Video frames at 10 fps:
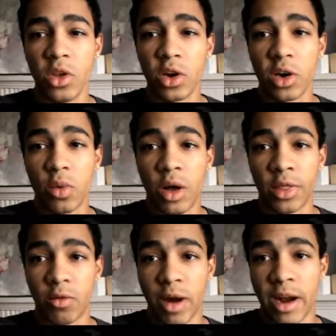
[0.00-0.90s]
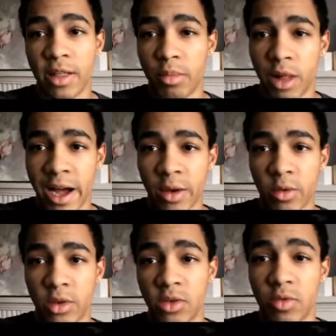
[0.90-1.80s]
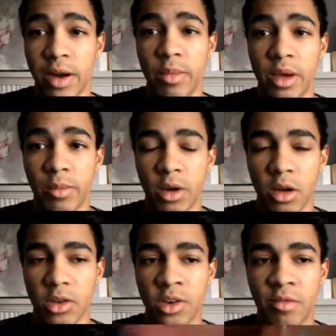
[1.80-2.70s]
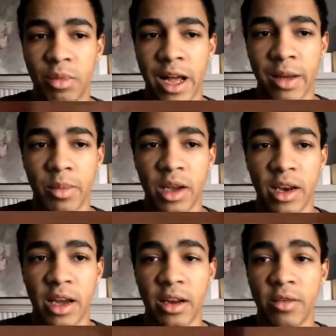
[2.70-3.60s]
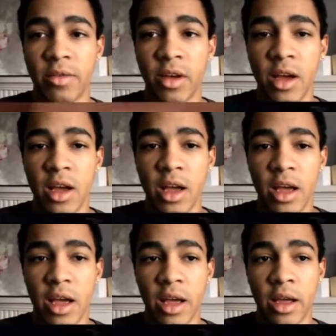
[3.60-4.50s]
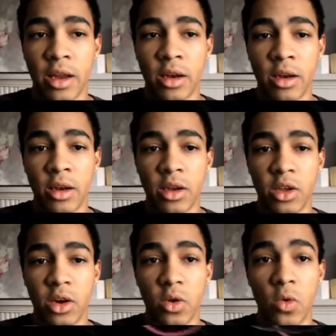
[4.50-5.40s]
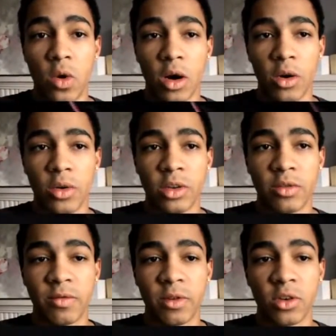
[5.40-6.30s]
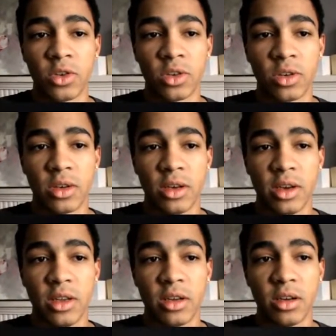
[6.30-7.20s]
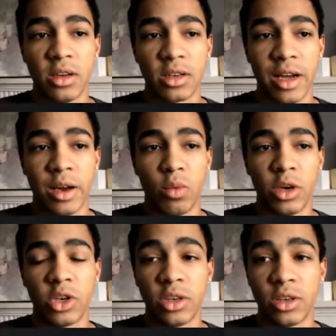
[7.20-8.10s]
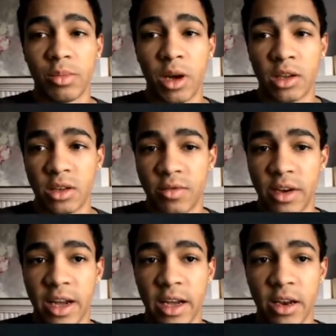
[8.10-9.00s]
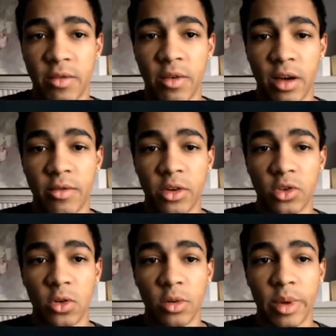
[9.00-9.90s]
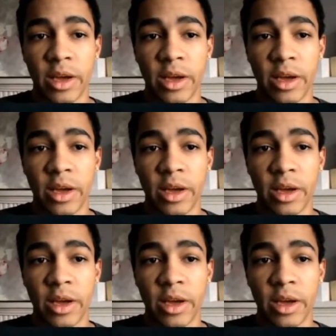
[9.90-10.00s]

you're going to want the red and the black ones, red being positive, black being negative. And you are going to first need to decide which is the positive and negative of your solar